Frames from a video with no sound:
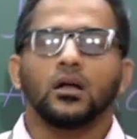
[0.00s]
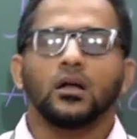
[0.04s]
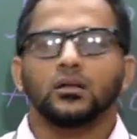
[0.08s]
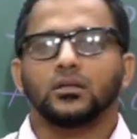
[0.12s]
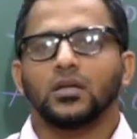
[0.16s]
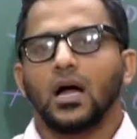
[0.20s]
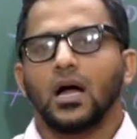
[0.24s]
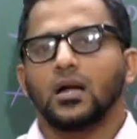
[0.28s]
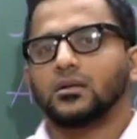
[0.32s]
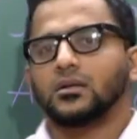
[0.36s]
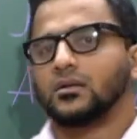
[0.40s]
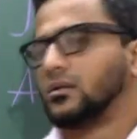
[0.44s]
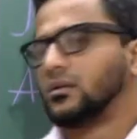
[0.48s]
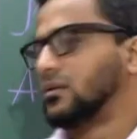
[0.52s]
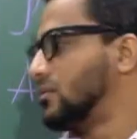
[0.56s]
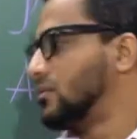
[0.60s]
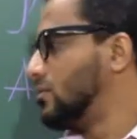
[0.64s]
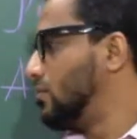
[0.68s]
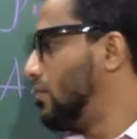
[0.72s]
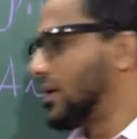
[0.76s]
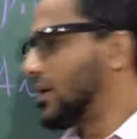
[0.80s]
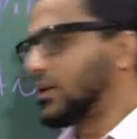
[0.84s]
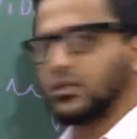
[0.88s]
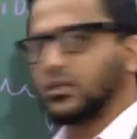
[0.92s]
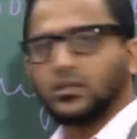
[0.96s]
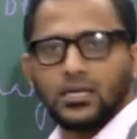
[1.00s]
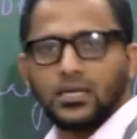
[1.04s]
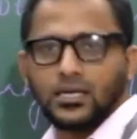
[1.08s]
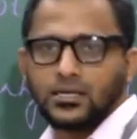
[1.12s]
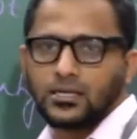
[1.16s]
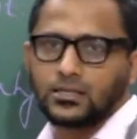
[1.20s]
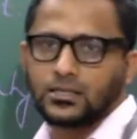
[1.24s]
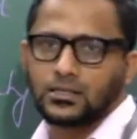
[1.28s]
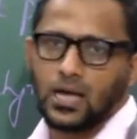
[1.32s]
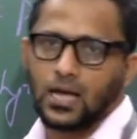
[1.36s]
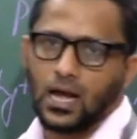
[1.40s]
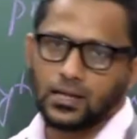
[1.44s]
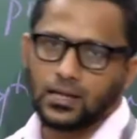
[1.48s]
That by this
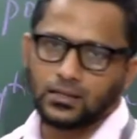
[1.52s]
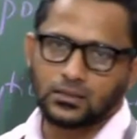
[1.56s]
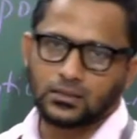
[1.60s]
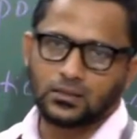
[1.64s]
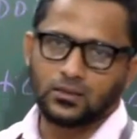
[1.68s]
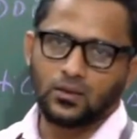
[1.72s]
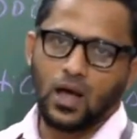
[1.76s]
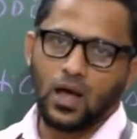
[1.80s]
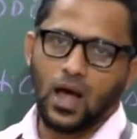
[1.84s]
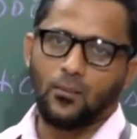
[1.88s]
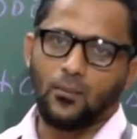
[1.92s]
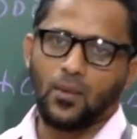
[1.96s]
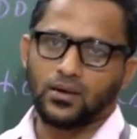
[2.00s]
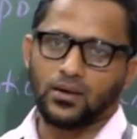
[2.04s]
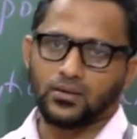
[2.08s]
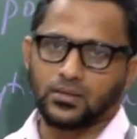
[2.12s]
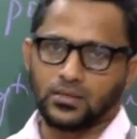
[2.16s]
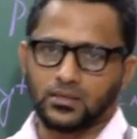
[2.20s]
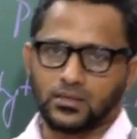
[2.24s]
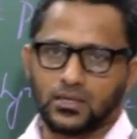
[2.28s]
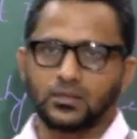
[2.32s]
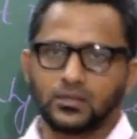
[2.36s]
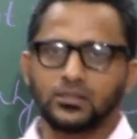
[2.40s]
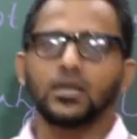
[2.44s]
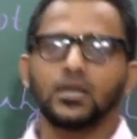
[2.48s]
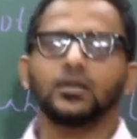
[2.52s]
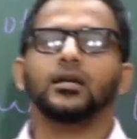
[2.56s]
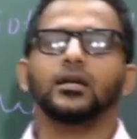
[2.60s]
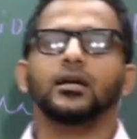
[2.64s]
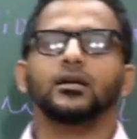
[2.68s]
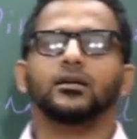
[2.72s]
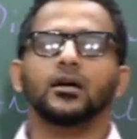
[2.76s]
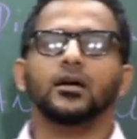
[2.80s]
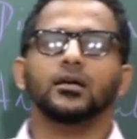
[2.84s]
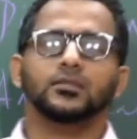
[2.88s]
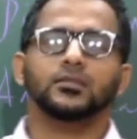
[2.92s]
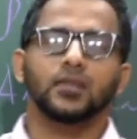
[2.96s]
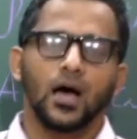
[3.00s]
data science, the
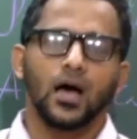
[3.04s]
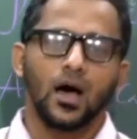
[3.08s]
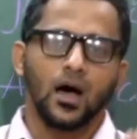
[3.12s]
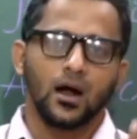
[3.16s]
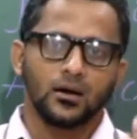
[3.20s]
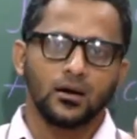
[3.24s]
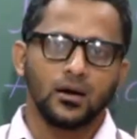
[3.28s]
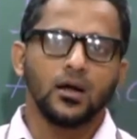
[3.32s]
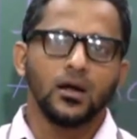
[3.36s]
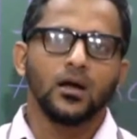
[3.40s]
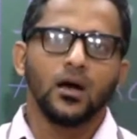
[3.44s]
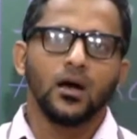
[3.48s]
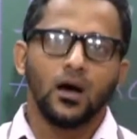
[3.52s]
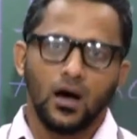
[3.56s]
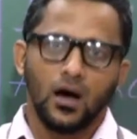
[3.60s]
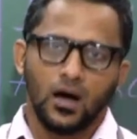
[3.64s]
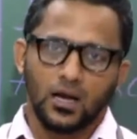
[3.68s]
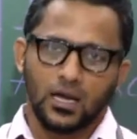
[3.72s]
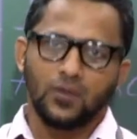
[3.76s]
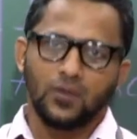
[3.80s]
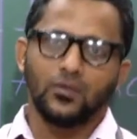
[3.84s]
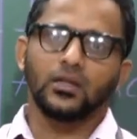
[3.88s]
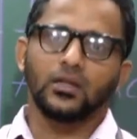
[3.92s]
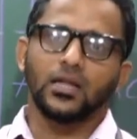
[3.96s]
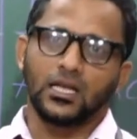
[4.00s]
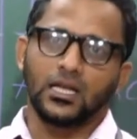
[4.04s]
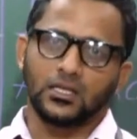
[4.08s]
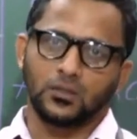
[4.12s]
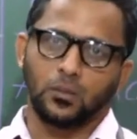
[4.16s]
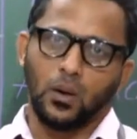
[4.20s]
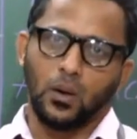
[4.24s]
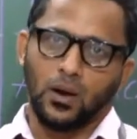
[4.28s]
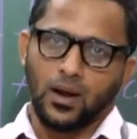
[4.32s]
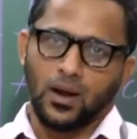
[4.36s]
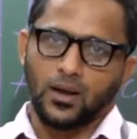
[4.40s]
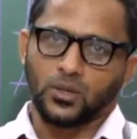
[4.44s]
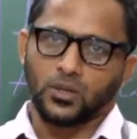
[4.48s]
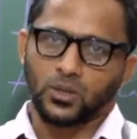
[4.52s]
data are giving the
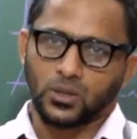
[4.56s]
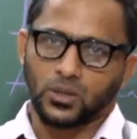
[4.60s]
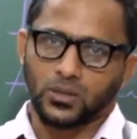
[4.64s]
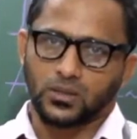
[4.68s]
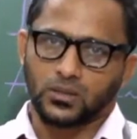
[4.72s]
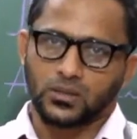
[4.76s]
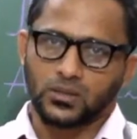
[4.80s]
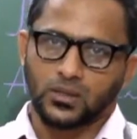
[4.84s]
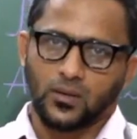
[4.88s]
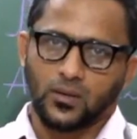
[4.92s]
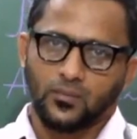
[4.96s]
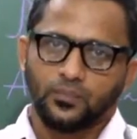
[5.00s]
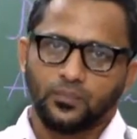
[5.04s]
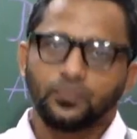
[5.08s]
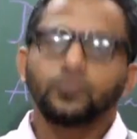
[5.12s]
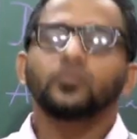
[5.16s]
explanations.